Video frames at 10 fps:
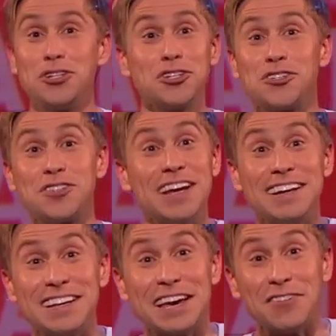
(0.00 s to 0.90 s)
we just
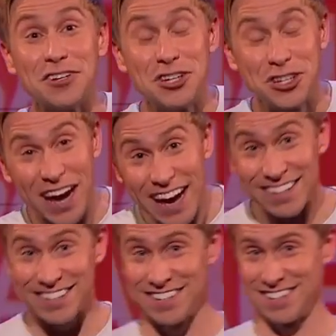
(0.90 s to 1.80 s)
didn't give a
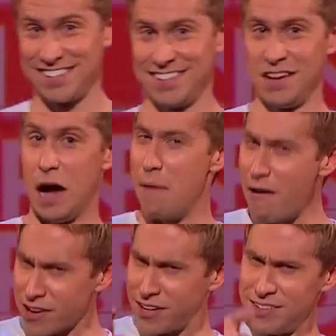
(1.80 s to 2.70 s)
shit.
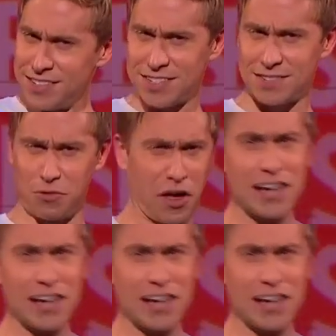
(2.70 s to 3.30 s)
Americans, were